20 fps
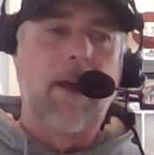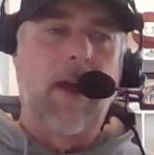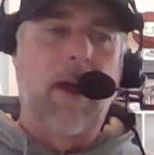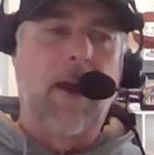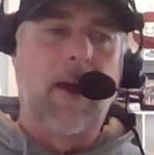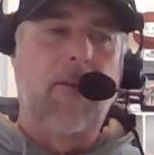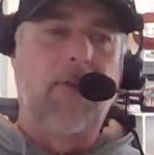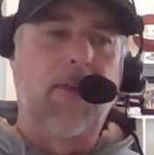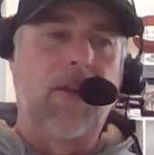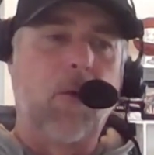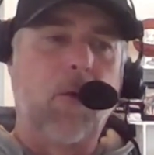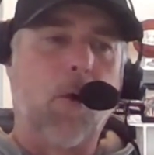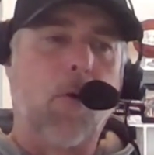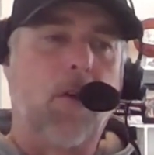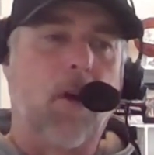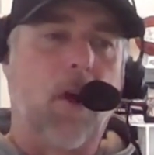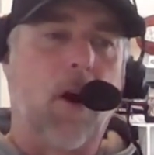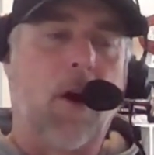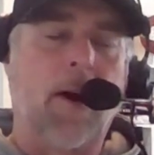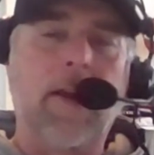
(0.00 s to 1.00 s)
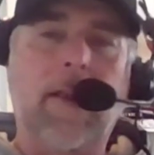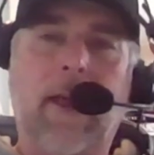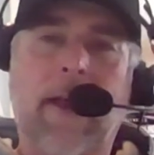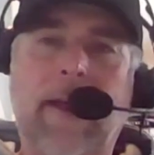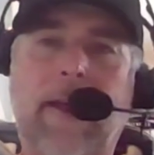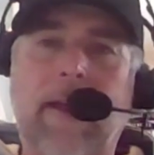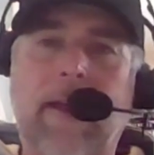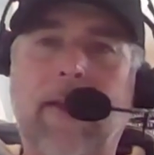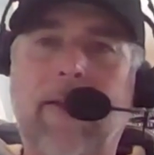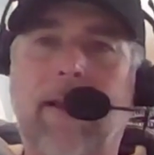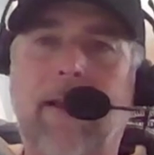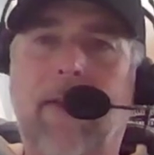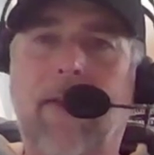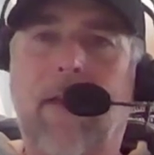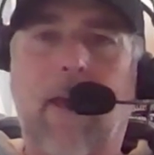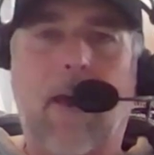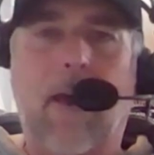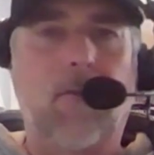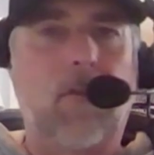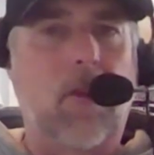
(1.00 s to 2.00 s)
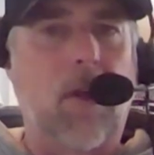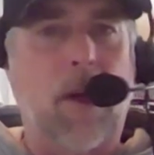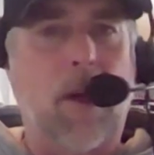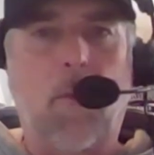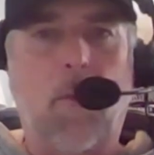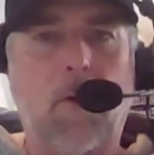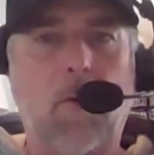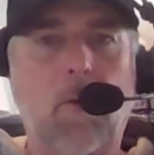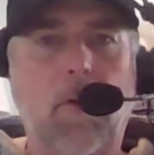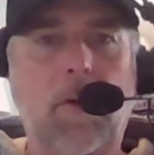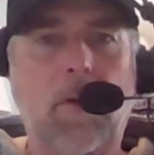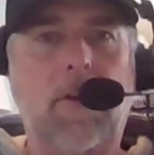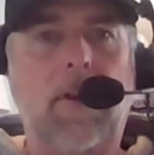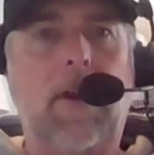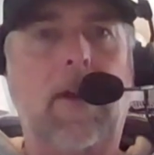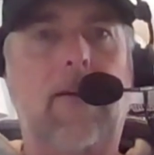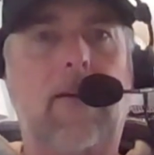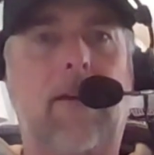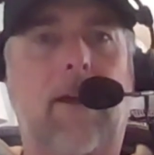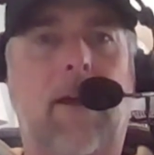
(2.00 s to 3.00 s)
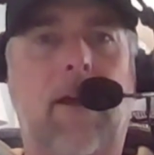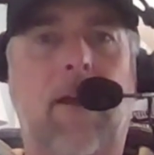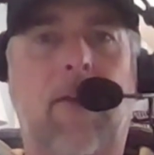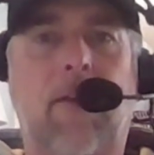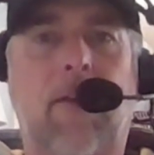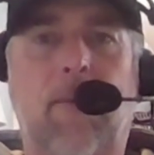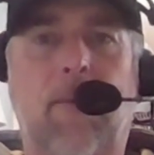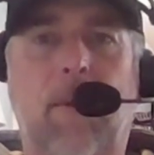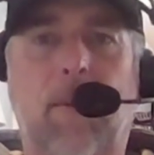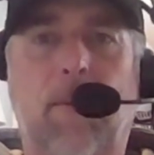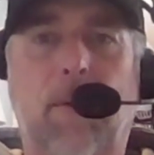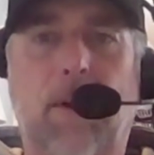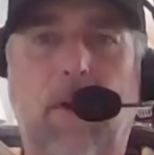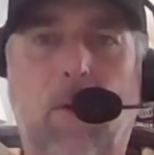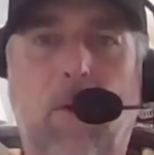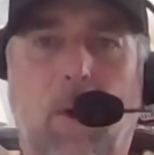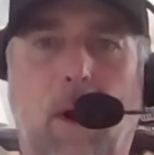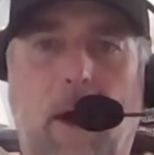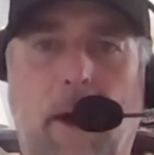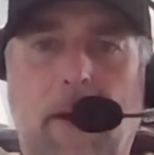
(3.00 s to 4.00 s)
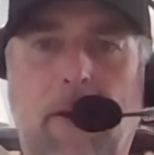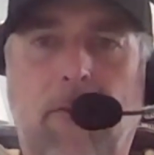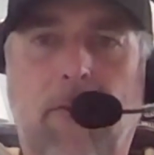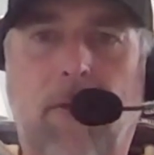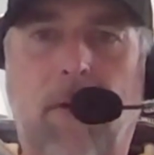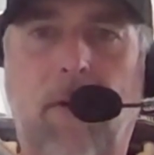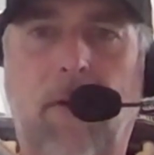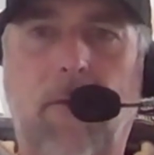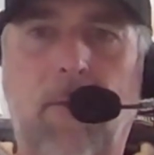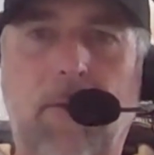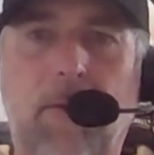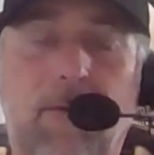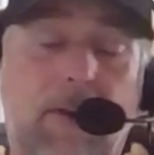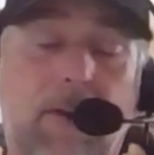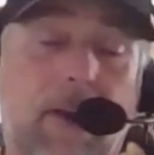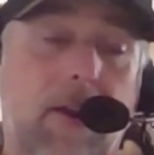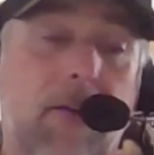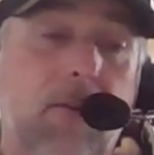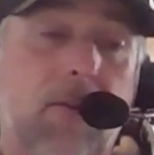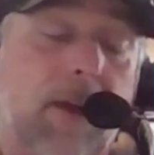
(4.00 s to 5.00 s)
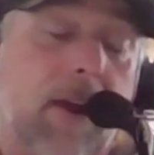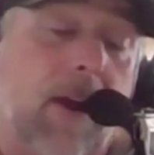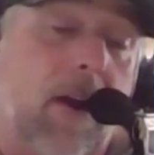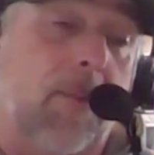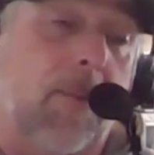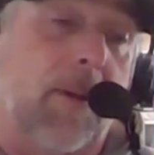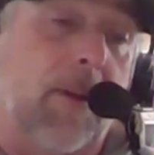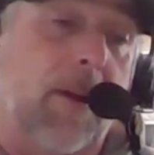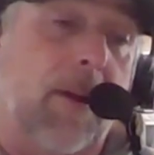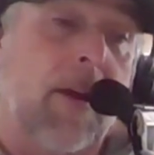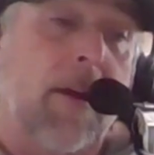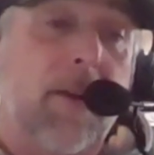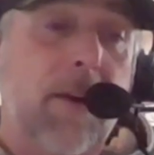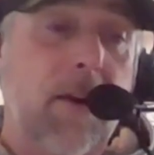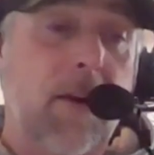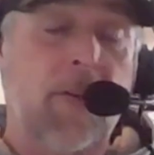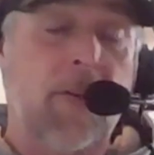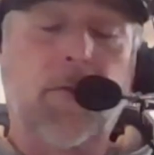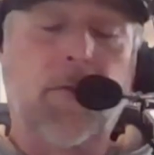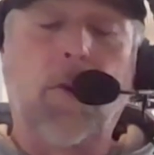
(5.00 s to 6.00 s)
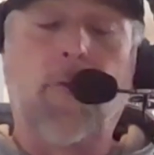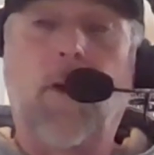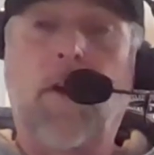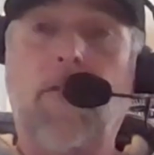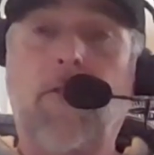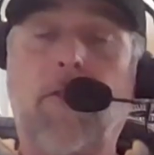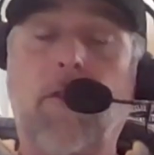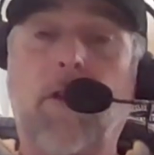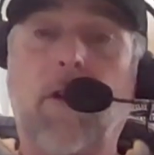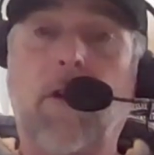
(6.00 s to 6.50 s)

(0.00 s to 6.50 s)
yeah, I think overall I like it. They have a lot more work to get done, and they've been pretty quiet as far as what they've got to do there. But, so far